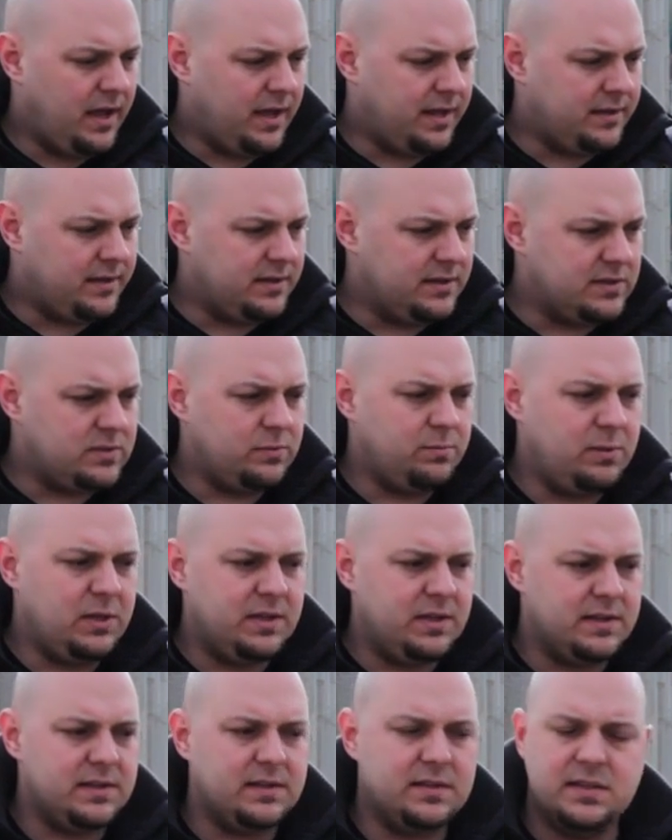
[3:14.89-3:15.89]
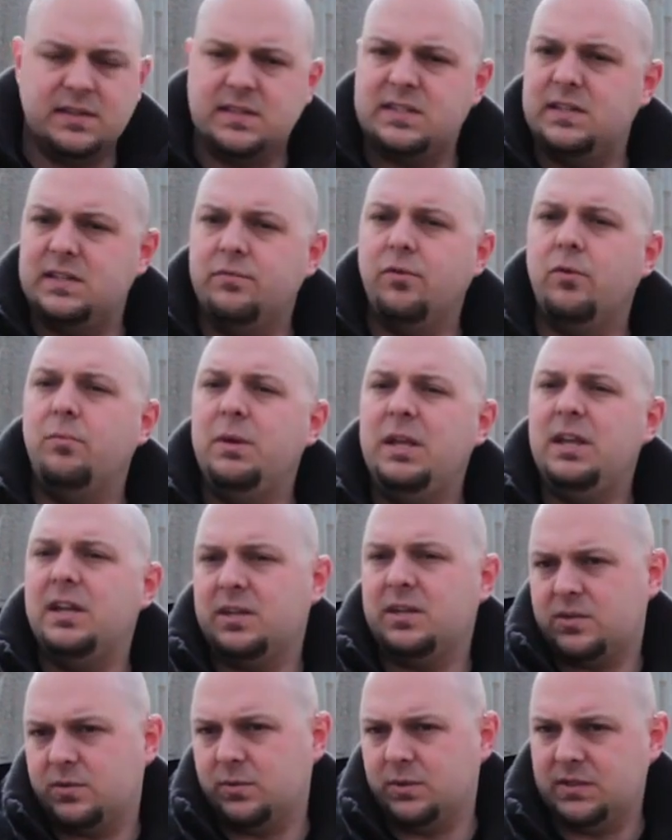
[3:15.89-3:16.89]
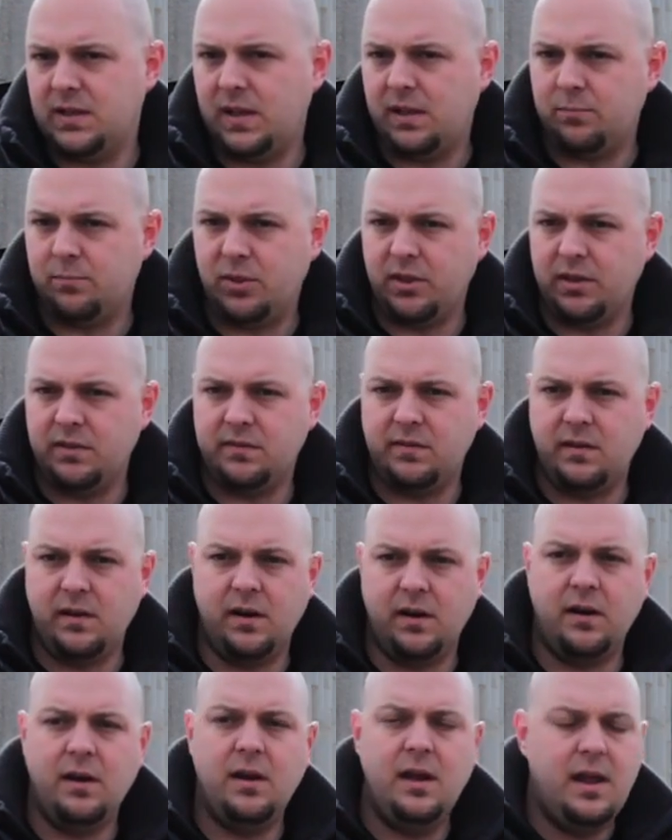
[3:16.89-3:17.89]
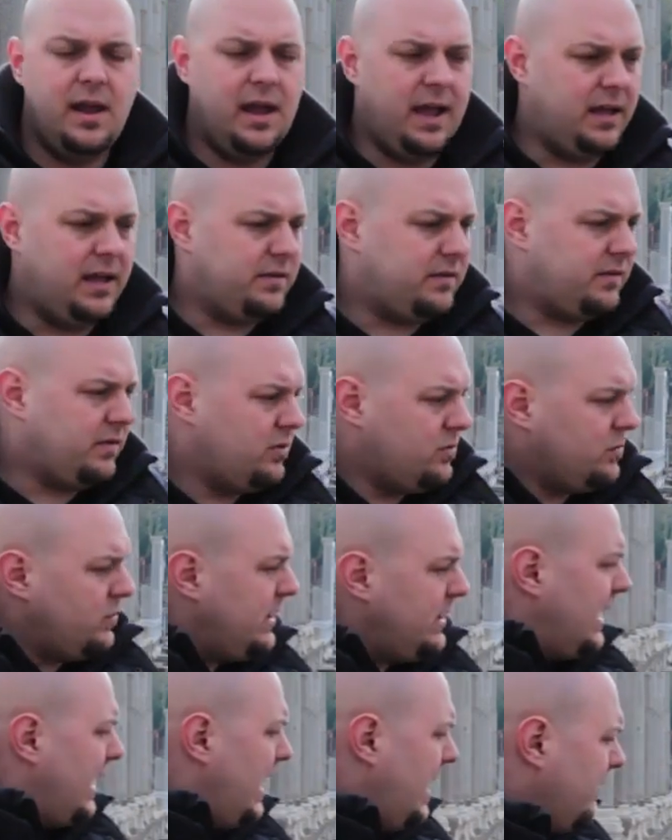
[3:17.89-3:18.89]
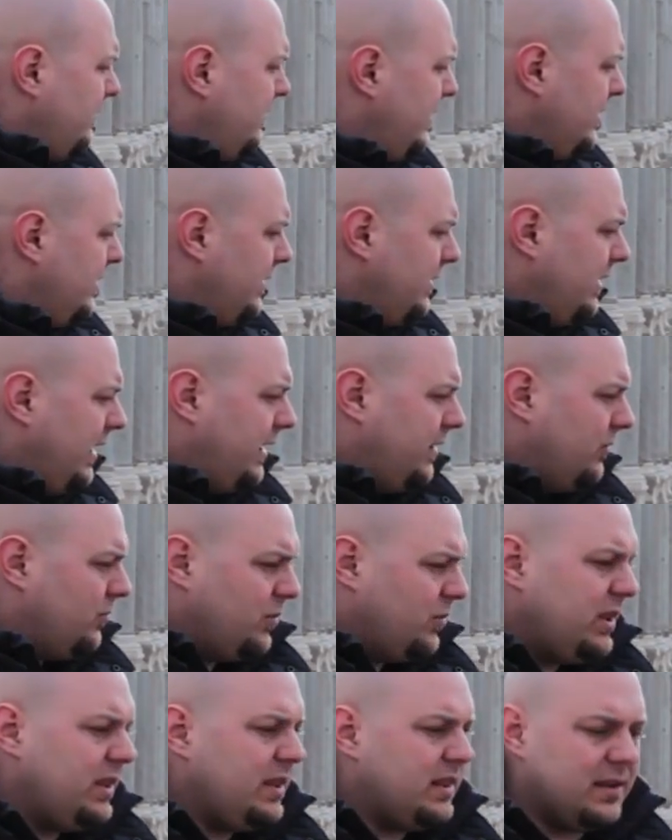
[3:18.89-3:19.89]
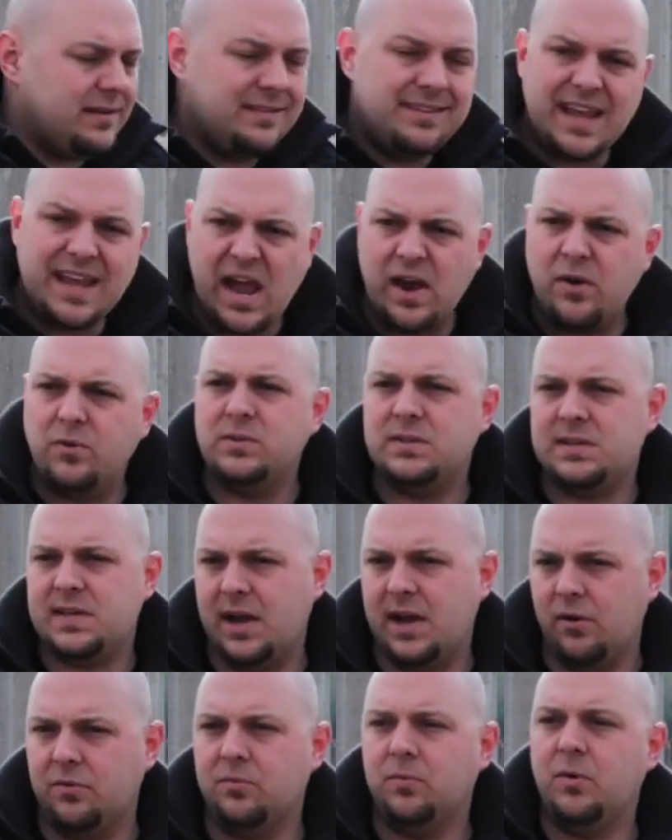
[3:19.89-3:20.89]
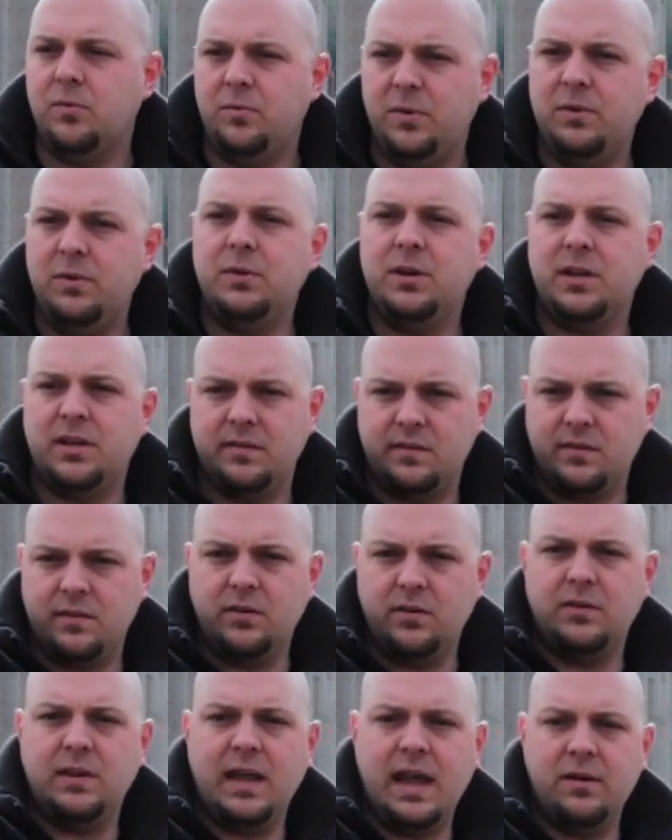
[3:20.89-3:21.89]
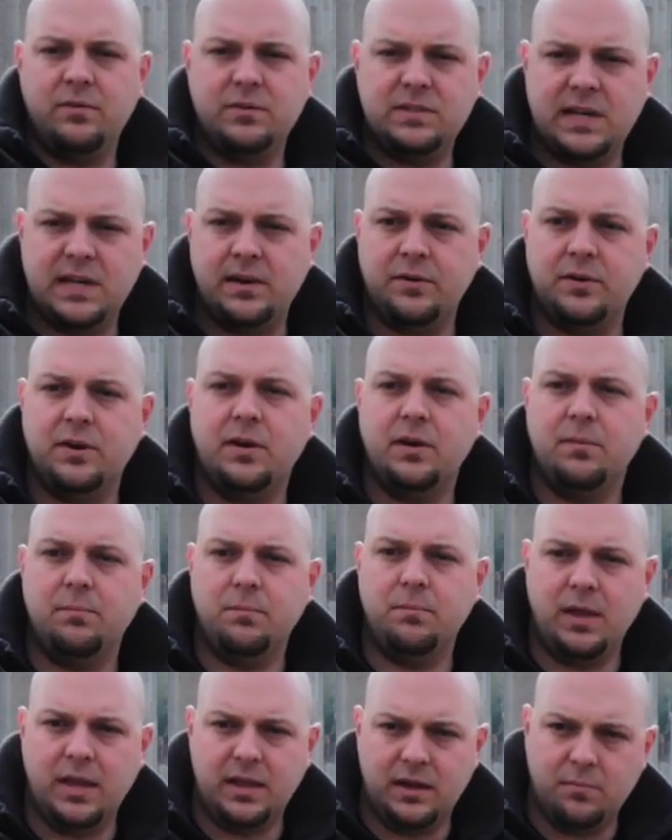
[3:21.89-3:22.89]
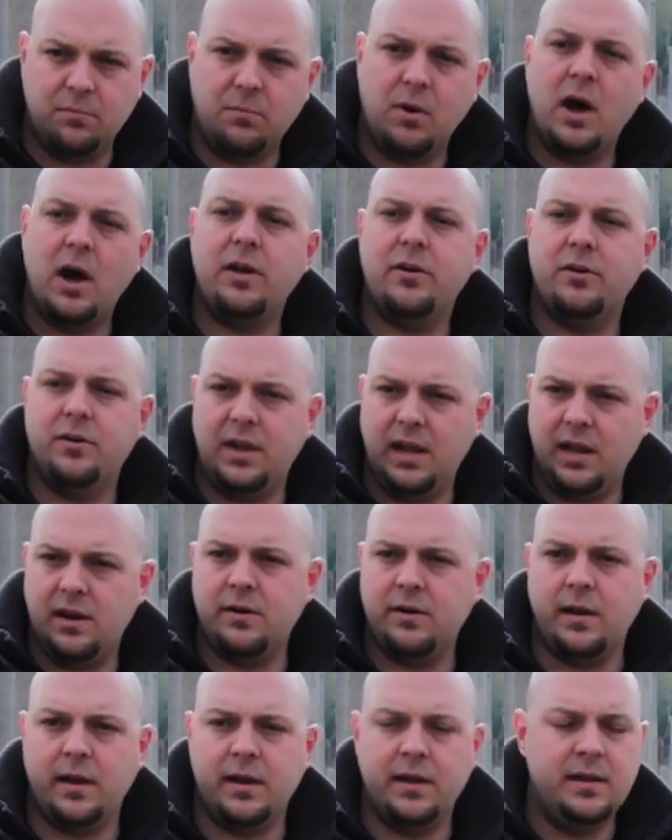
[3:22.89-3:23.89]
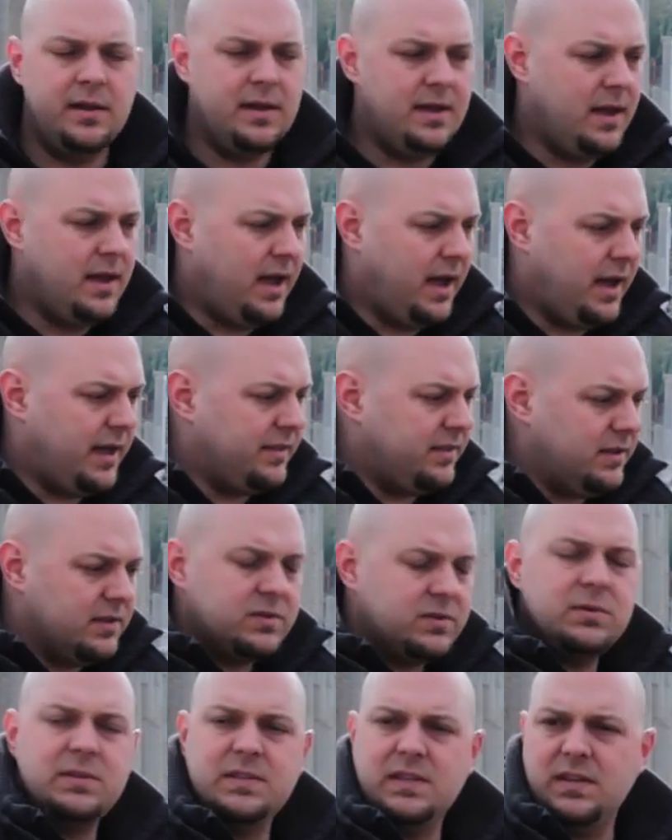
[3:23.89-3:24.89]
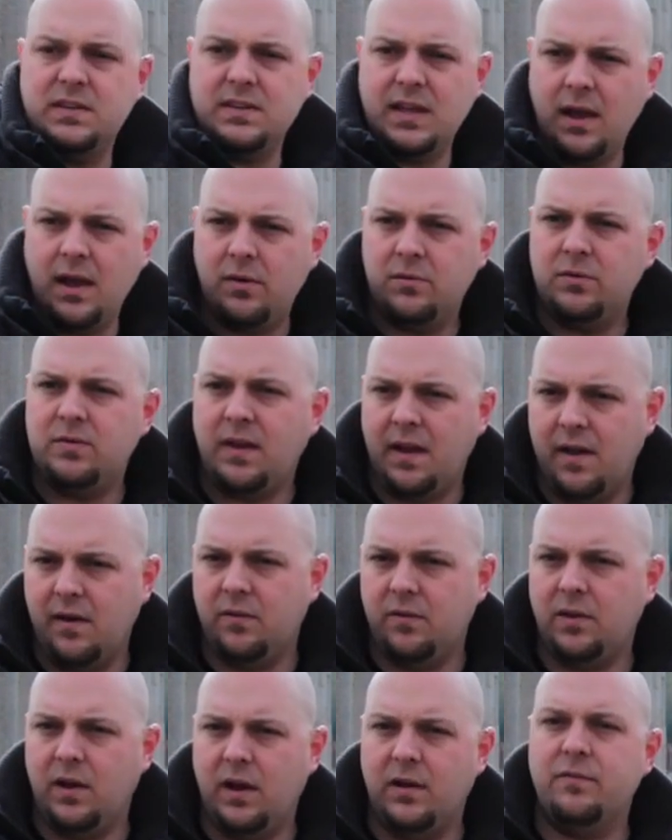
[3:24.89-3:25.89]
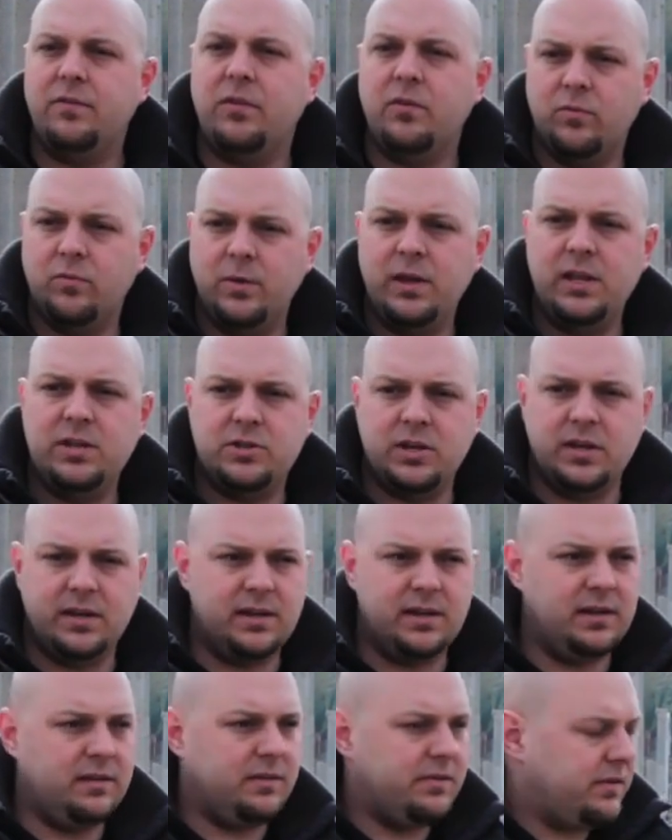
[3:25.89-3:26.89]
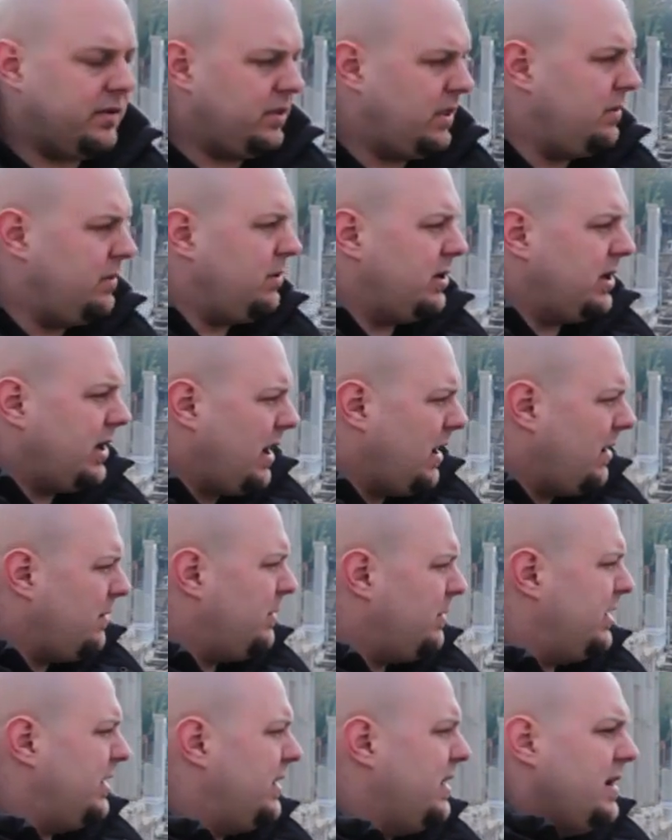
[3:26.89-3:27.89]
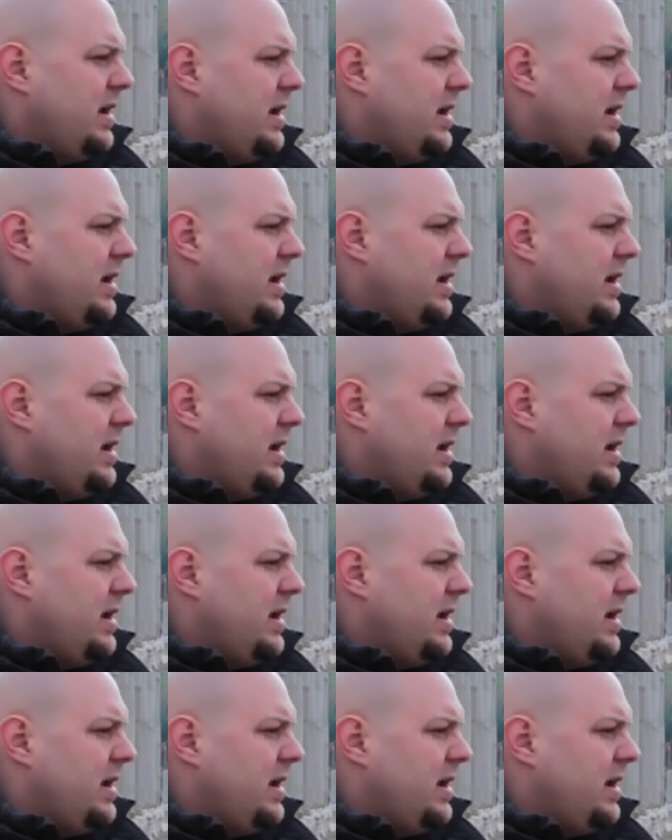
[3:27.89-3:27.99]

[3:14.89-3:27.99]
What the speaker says: this would be the civil meetings would take place here. And so we have here really the downtown, what we would consider downtown in a modern era. This was the downtown of the region, and so they would come and